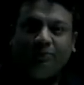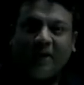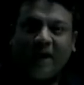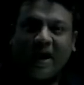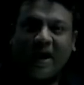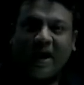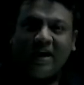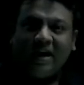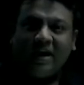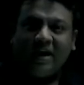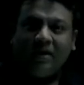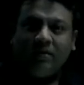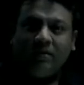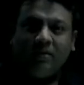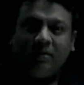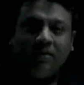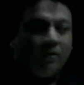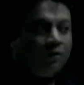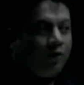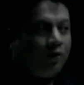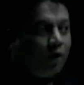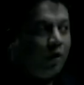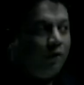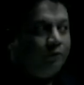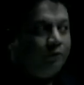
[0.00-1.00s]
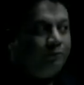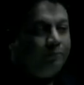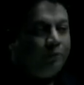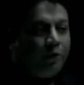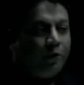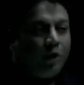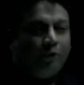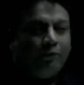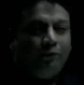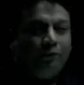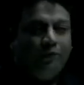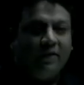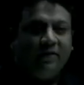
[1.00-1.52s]
planning of
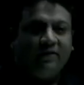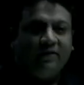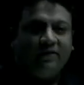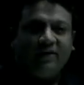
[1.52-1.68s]
profit,